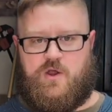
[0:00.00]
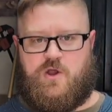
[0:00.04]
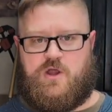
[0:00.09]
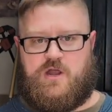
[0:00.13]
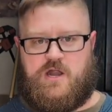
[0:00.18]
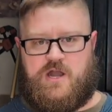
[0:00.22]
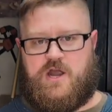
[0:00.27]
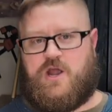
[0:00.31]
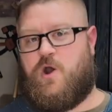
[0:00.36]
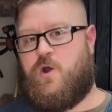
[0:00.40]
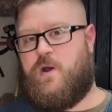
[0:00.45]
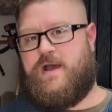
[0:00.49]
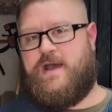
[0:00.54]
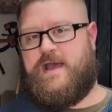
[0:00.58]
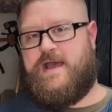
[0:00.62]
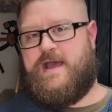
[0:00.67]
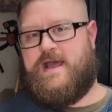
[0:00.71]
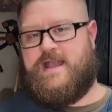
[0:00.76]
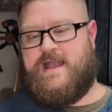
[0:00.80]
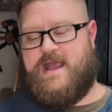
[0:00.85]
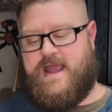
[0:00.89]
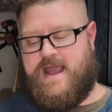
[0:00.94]
going to go
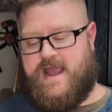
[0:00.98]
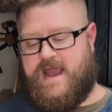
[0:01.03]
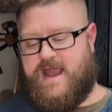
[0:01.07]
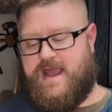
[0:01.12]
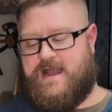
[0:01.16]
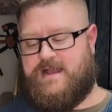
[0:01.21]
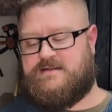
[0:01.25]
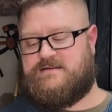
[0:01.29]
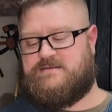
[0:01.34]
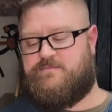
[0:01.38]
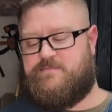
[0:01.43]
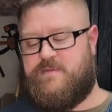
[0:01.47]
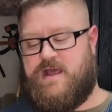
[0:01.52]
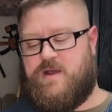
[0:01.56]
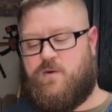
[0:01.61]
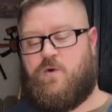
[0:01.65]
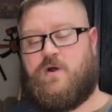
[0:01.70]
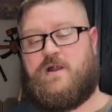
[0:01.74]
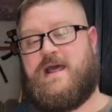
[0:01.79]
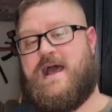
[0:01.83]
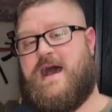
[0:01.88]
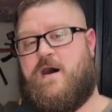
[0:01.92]
ahead and
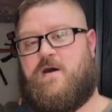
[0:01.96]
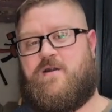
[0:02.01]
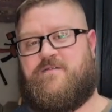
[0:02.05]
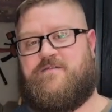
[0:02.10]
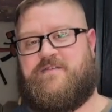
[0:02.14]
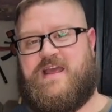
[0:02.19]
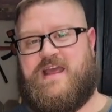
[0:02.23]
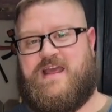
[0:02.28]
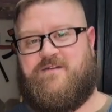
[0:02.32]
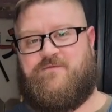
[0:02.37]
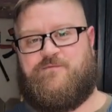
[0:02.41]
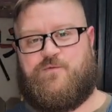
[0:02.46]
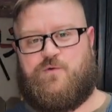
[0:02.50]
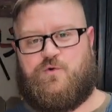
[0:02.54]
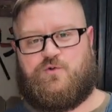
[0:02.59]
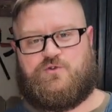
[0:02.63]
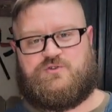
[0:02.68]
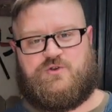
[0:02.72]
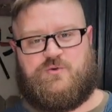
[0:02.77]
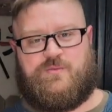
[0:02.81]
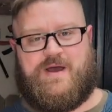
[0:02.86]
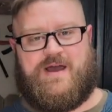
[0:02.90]
make one out of a
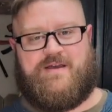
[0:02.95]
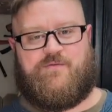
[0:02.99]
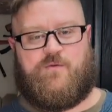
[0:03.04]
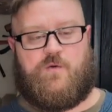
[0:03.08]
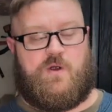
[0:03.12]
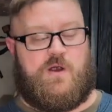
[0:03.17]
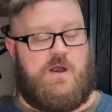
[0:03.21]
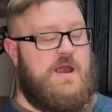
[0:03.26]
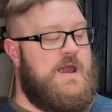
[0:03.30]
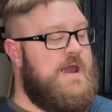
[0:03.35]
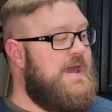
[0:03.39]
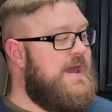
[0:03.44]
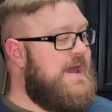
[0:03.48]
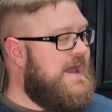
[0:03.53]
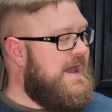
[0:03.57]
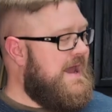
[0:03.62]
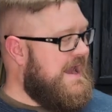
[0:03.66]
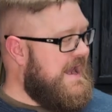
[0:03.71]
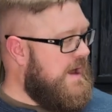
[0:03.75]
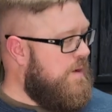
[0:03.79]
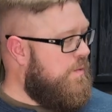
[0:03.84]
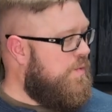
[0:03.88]
full 2x4.
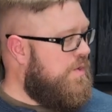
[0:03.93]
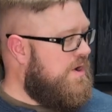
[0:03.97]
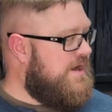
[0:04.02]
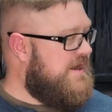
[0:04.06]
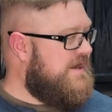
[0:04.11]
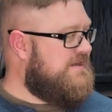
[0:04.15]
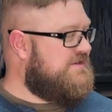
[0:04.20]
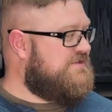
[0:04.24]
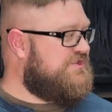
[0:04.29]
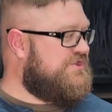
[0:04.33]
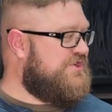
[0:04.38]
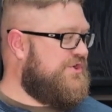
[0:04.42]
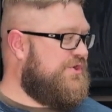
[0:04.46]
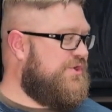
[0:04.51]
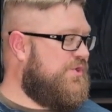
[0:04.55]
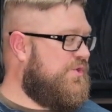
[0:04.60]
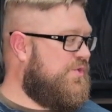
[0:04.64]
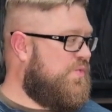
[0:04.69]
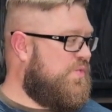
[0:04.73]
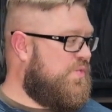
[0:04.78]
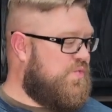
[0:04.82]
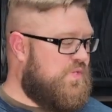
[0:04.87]
And I wanted
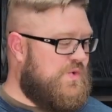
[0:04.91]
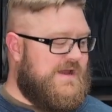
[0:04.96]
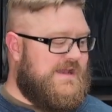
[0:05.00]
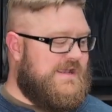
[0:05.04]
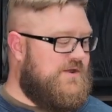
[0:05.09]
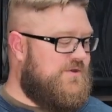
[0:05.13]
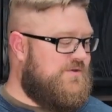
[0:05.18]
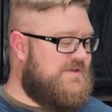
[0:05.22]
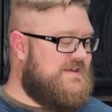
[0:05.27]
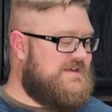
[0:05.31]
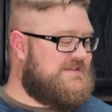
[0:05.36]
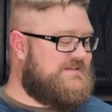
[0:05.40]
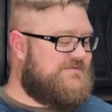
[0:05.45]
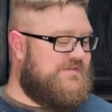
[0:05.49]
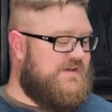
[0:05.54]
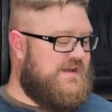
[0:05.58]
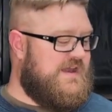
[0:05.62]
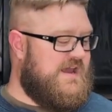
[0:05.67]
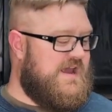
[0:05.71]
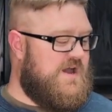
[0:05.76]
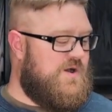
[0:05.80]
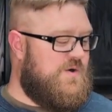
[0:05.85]
to redo this
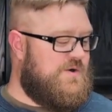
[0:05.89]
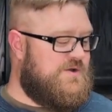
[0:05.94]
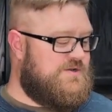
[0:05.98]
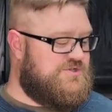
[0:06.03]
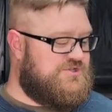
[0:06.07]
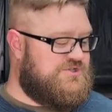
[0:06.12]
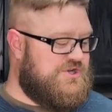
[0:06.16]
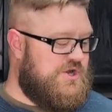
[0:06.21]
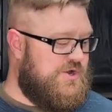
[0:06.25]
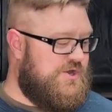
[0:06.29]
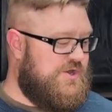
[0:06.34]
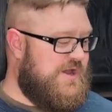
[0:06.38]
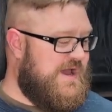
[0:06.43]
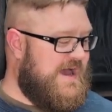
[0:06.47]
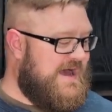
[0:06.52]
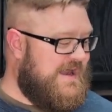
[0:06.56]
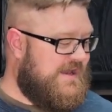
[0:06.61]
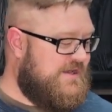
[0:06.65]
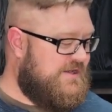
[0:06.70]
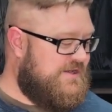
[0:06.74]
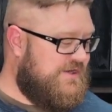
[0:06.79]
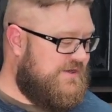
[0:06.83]
video and show you
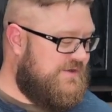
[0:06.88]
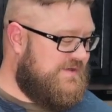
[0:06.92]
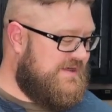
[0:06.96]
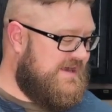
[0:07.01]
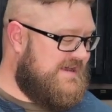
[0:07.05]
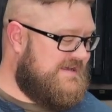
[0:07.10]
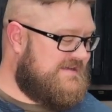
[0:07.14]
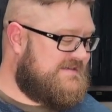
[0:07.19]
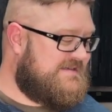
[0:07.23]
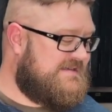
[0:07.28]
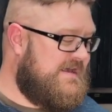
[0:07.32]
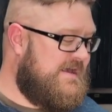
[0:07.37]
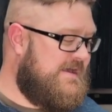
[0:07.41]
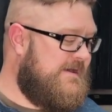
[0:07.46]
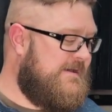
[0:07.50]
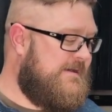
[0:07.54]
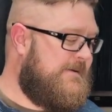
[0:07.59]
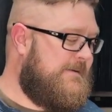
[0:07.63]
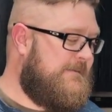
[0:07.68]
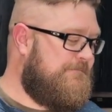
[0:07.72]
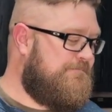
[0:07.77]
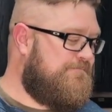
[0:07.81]
how to do this
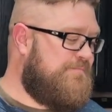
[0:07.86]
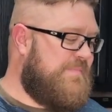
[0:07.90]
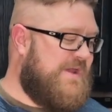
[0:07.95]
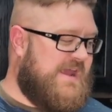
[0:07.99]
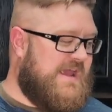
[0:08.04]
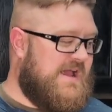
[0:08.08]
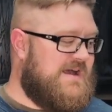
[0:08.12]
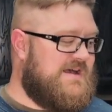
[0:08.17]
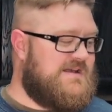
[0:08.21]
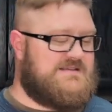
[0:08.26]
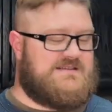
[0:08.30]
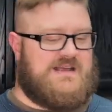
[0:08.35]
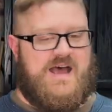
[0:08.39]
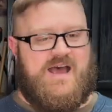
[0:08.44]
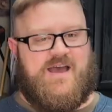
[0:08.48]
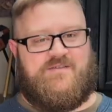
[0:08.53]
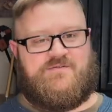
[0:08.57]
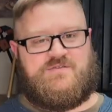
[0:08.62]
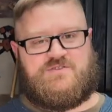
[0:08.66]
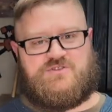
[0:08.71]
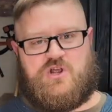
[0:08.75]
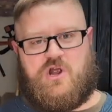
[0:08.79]
because
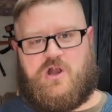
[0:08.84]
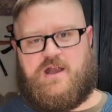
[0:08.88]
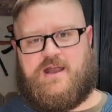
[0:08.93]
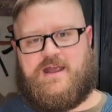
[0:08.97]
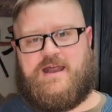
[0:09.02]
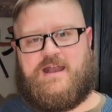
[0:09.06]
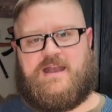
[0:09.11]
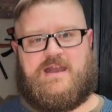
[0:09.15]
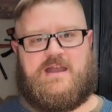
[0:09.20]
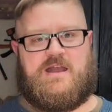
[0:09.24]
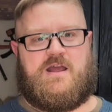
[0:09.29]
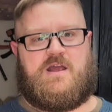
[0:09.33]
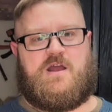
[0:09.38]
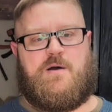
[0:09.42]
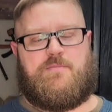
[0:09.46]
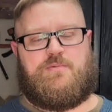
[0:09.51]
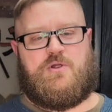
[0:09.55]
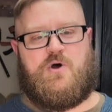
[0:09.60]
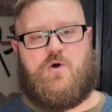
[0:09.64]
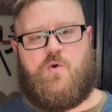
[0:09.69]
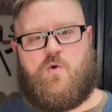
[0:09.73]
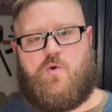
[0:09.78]
I've started getting a
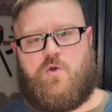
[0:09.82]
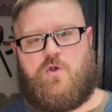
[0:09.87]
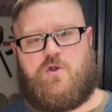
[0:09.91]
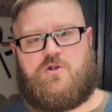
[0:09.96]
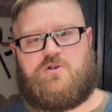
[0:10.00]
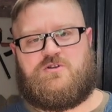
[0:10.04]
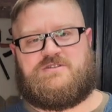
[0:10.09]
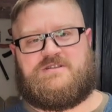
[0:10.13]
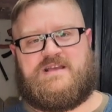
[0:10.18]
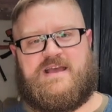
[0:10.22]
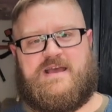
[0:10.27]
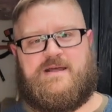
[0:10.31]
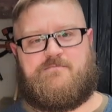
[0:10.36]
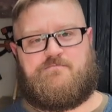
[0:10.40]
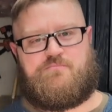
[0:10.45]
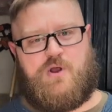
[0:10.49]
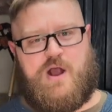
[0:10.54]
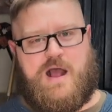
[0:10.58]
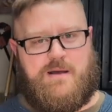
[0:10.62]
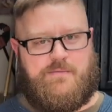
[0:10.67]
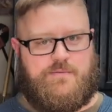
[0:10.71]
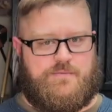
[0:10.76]
couple of orders in,
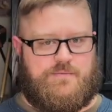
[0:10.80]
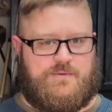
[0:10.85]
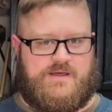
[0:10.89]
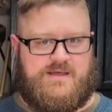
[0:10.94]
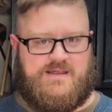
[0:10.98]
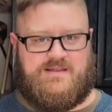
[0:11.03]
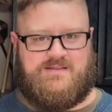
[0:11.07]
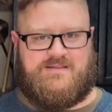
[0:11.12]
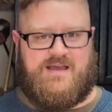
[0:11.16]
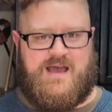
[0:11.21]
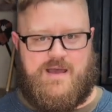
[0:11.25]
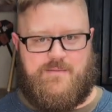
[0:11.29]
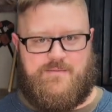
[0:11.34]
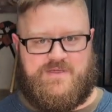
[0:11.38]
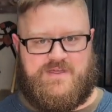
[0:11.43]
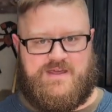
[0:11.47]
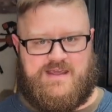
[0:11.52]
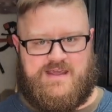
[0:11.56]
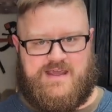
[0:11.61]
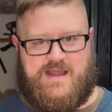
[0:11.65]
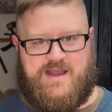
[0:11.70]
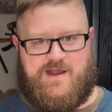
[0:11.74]
probably the time
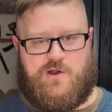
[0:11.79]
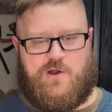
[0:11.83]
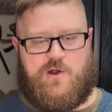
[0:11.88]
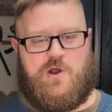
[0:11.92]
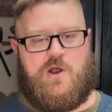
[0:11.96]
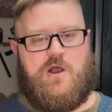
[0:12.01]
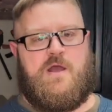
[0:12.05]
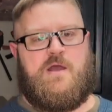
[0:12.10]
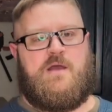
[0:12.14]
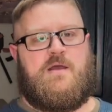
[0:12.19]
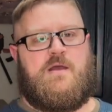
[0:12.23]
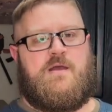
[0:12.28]
of the year,